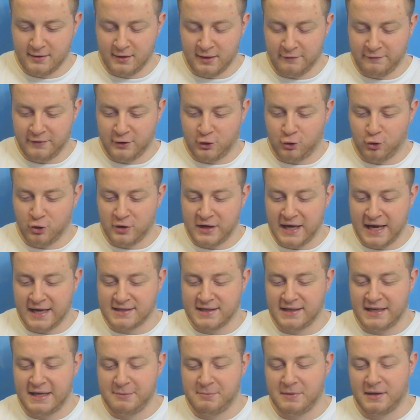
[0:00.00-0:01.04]
the Q&As,
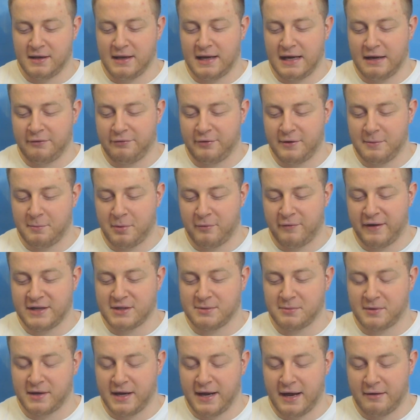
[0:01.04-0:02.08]
they keep me laughing and provide
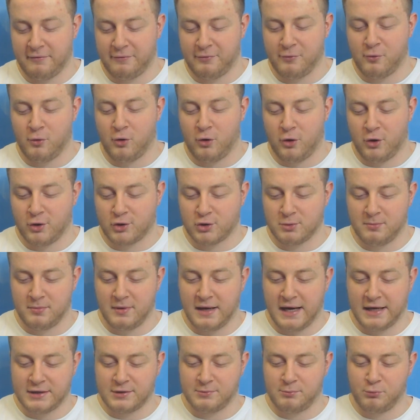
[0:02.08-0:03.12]
some great info. Awesome,
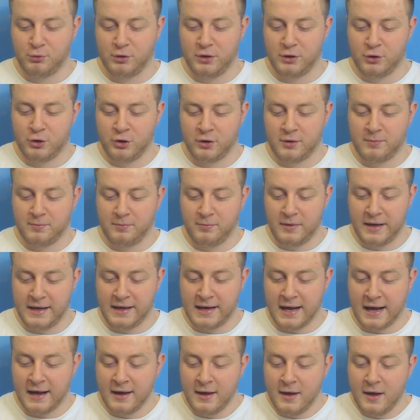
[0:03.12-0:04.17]
that's really good, like
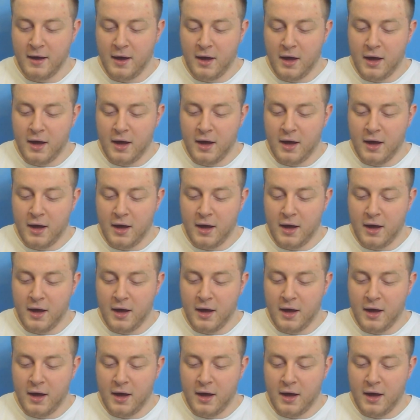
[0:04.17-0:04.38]
that.